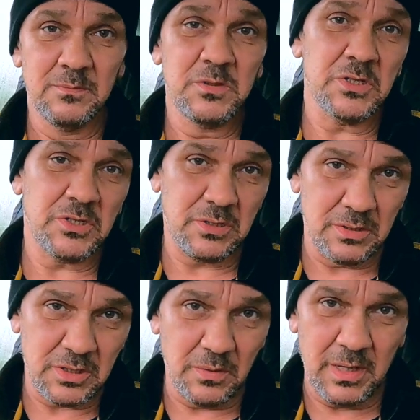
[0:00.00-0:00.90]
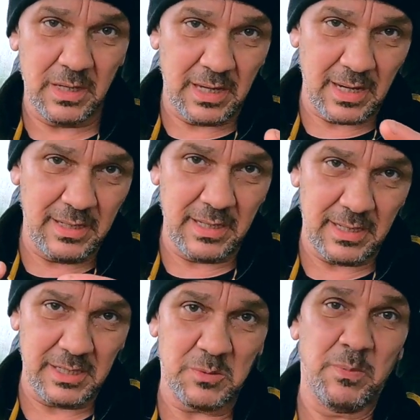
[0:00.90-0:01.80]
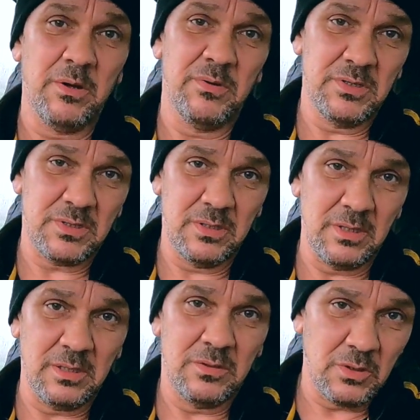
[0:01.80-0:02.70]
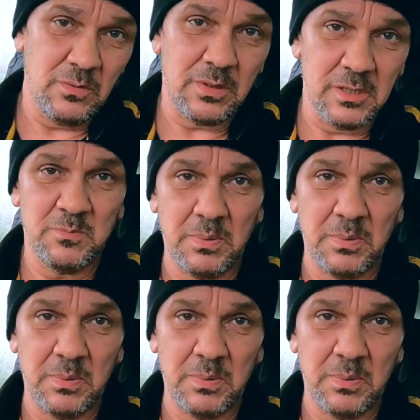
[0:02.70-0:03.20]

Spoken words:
just so he can gain that experience and do things.